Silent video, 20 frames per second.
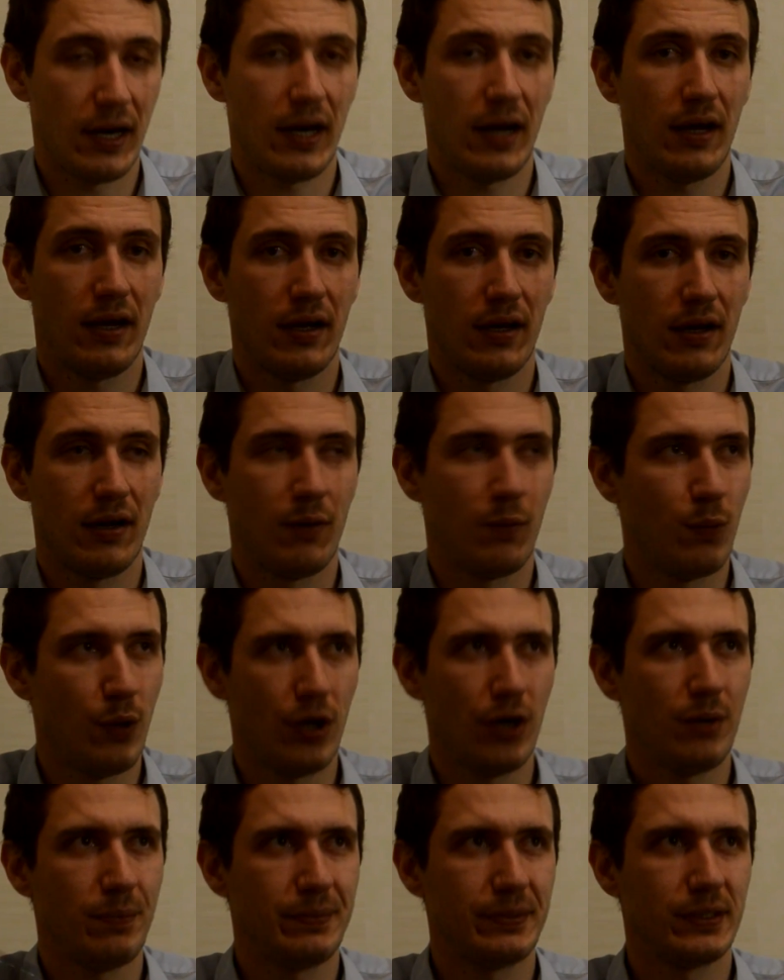are
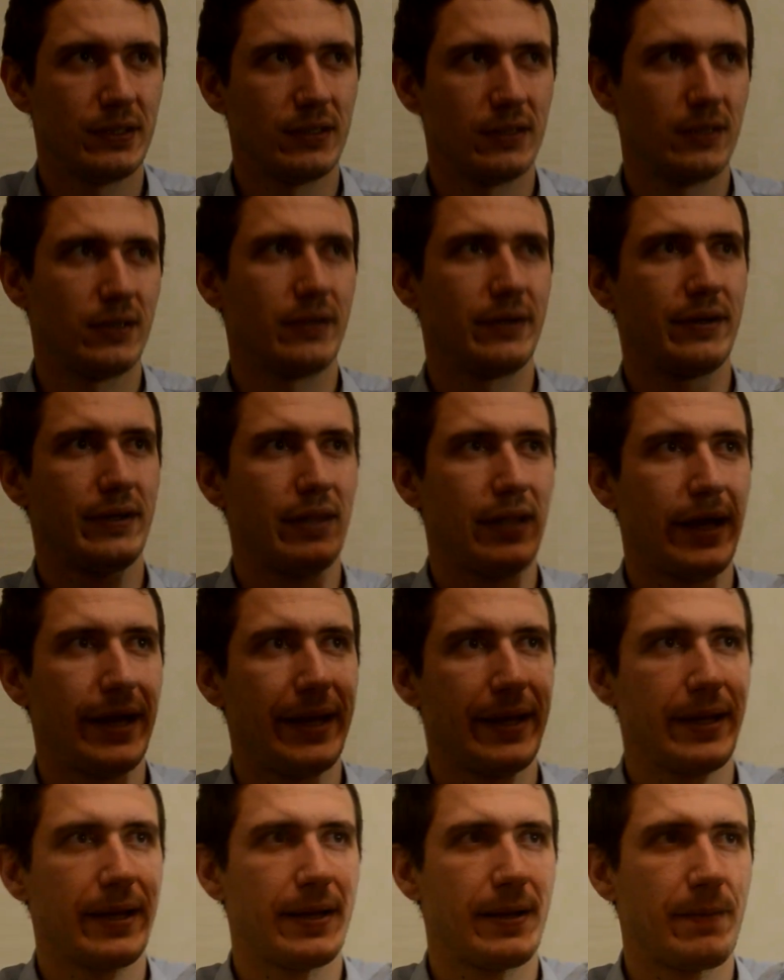verbs
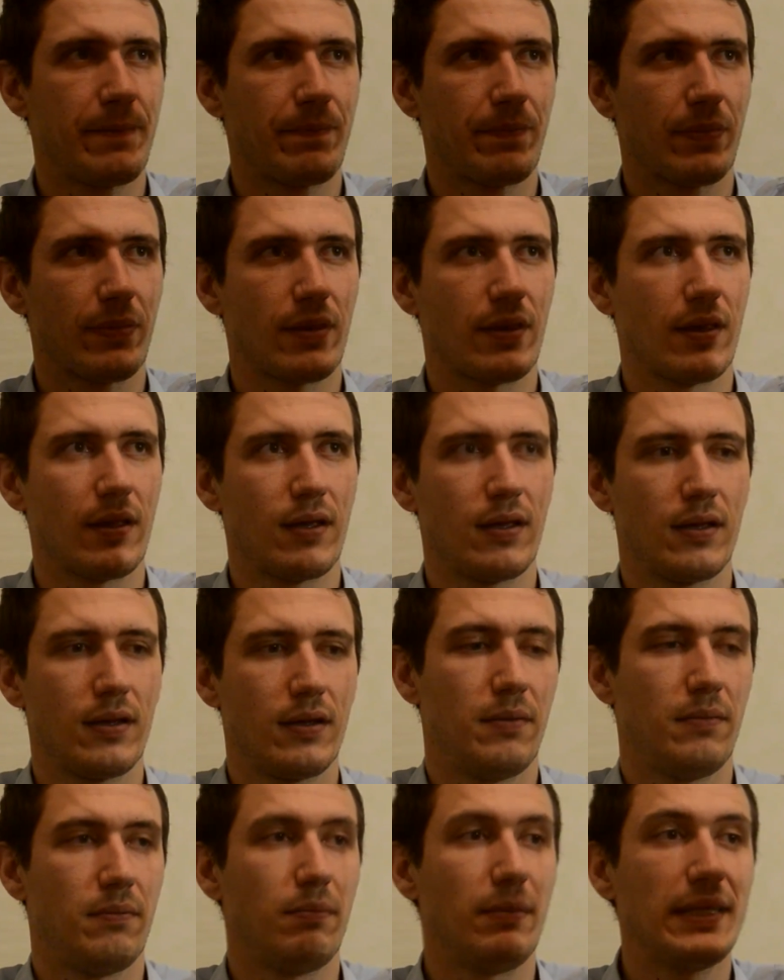like
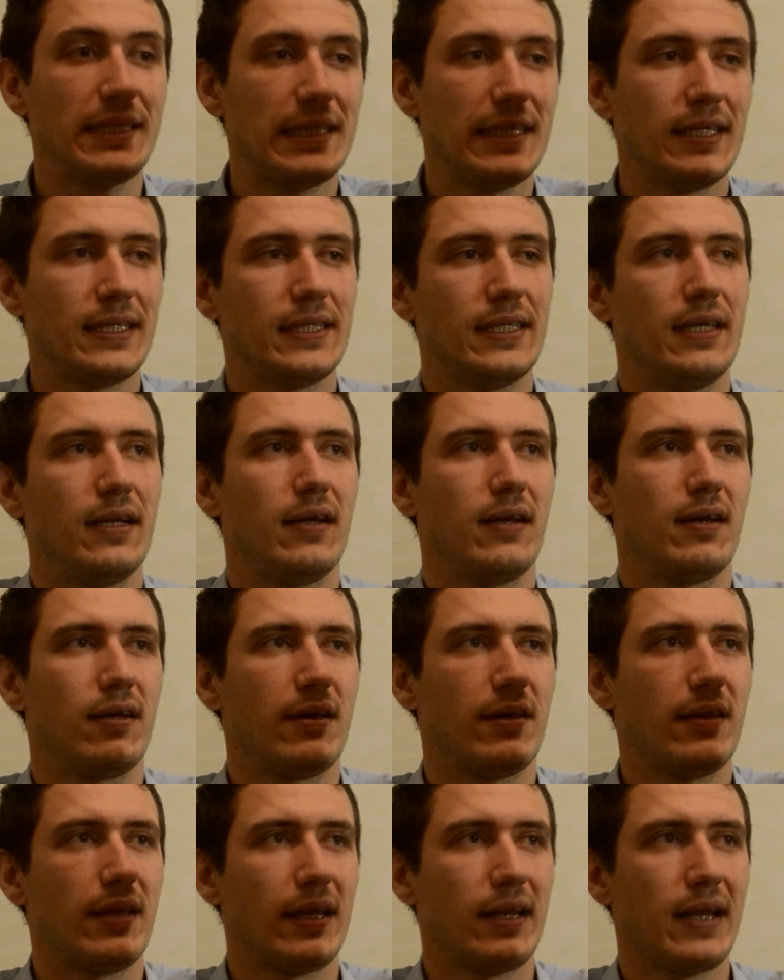misliti,
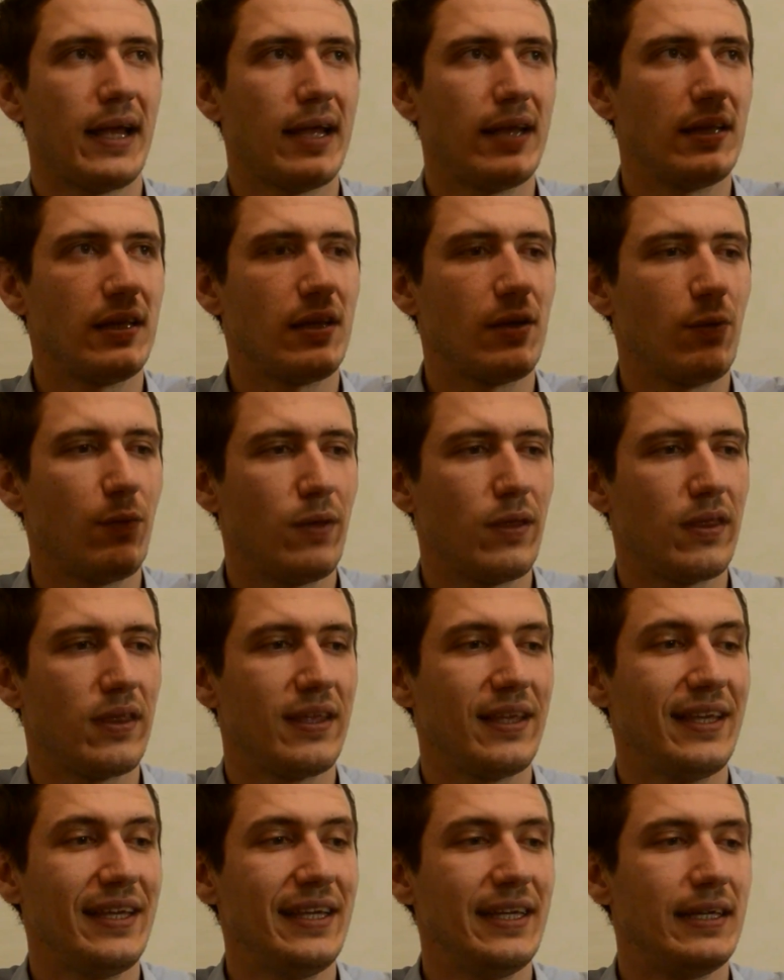that ending with
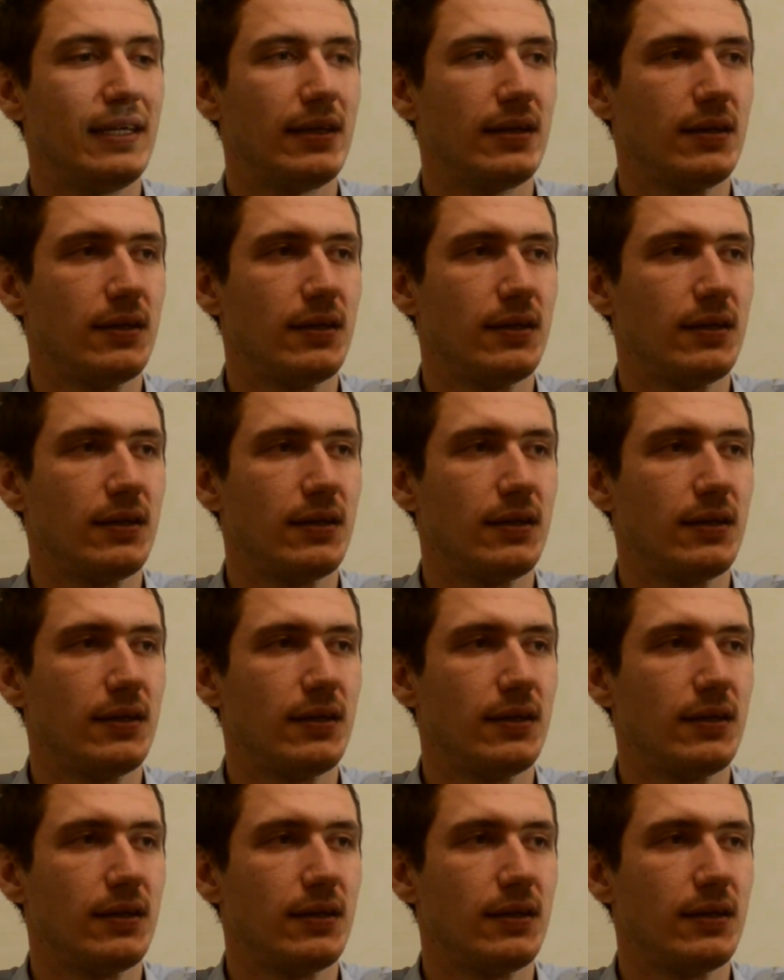E.